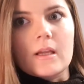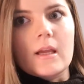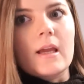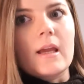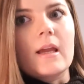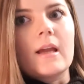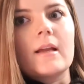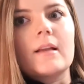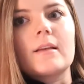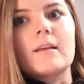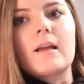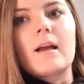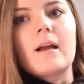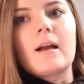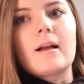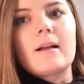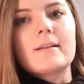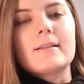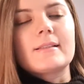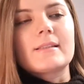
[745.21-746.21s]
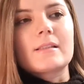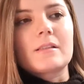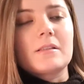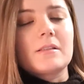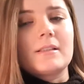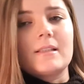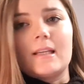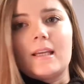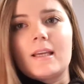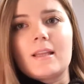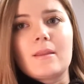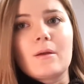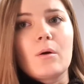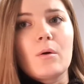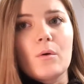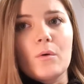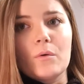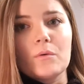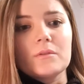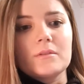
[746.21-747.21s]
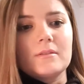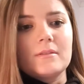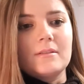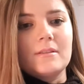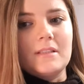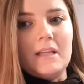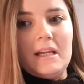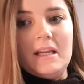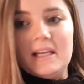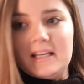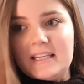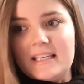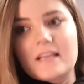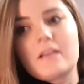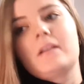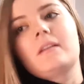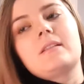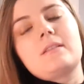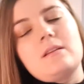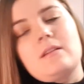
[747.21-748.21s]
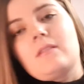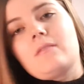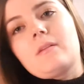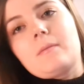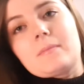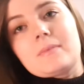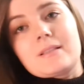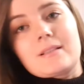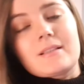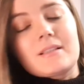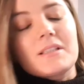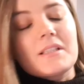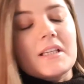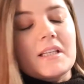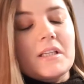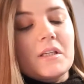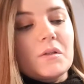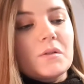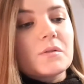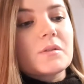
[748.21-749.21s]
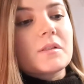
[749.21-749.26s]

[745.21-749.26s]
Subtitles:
and it's gonna take the whole day and night if I'm gonna continue.